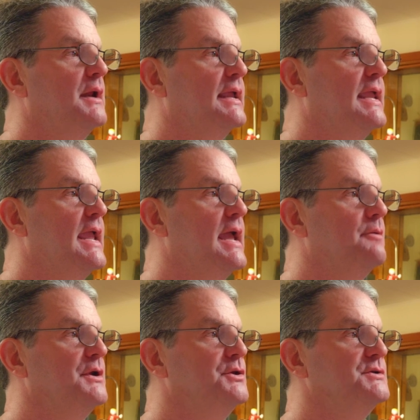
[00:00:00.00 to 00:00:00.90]
but I
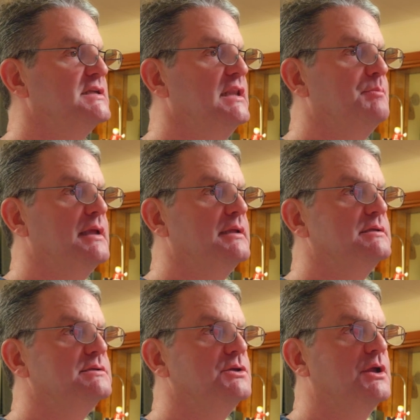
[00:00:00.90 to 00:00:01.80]
can't reduce clipping.
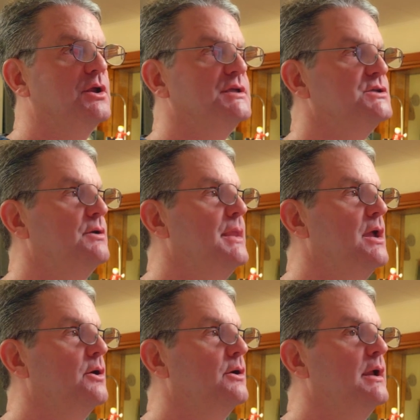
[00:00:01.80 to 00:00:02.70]
So you can always go in
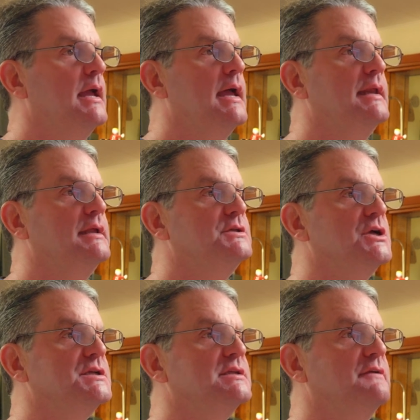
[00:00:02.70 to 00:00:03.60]
there and
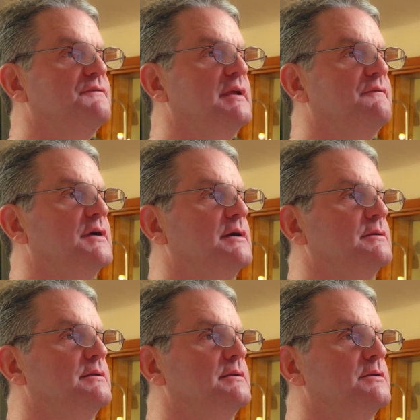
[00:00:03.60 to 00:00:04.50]
adjust. If
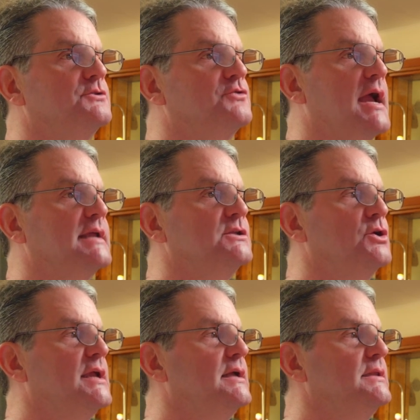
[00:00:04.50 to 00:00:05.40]
a track is
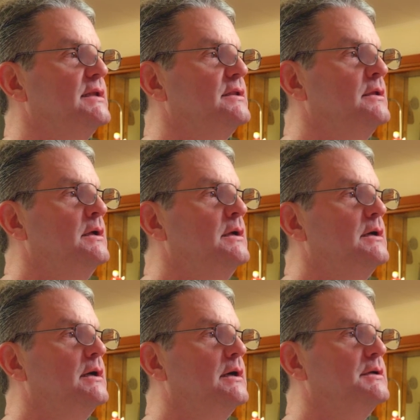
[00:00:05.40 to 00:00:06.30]
looking a little
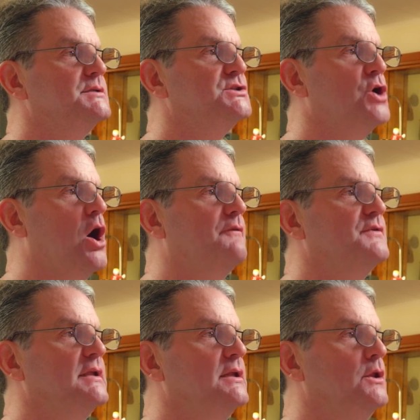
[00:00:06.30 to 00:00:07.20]

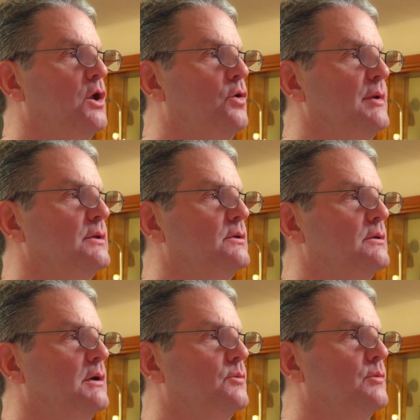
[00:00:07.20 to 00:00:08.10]
soft, a little low,
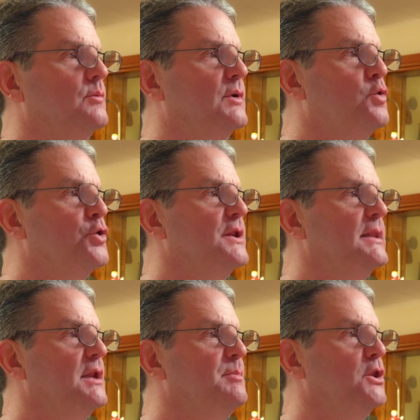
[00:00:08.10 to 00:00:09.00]
recorded a
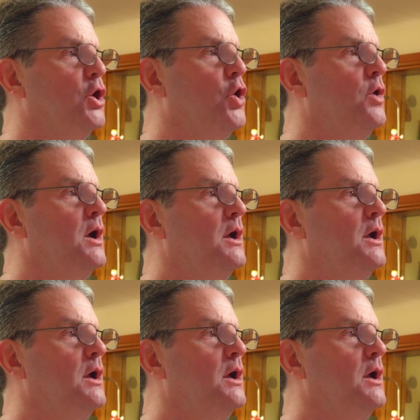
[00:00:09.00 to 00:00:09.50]
little bit low,